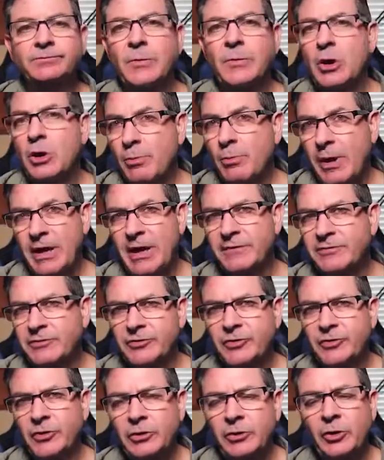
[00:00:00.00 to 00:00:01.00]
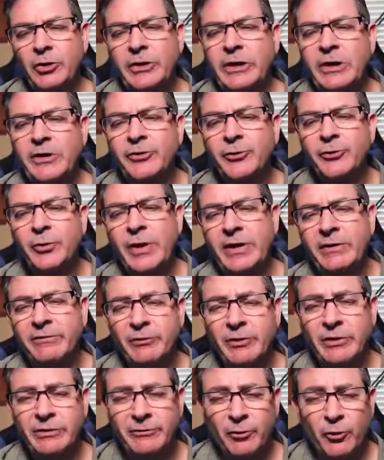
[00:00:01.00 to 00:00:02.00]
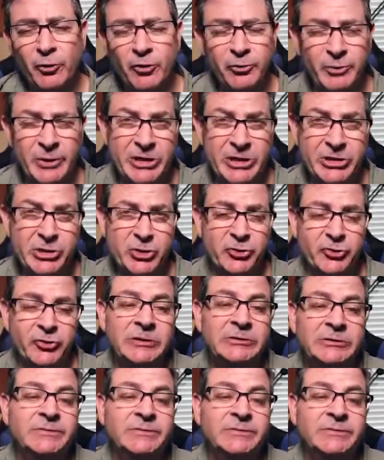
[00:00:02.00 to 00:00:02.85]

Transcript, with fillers: You might have to start looking at the rate of reinforcement issues